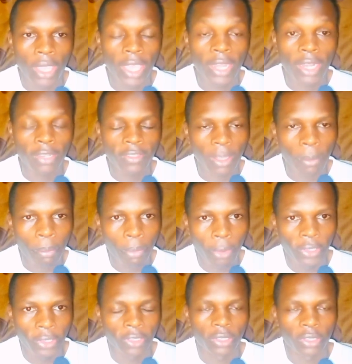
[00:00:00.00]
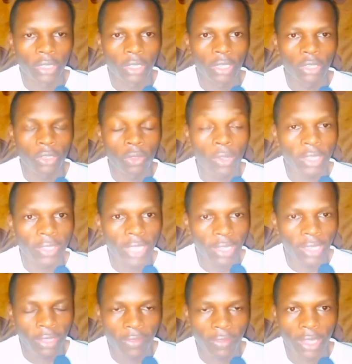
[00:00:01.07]
And at some point during
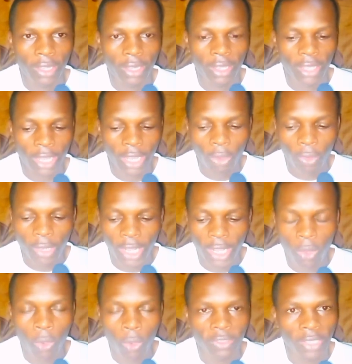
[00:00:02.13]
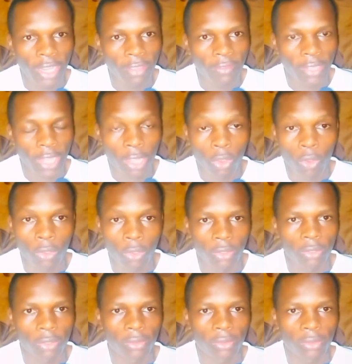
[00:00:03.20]
that event, Raila Odinga was left alone.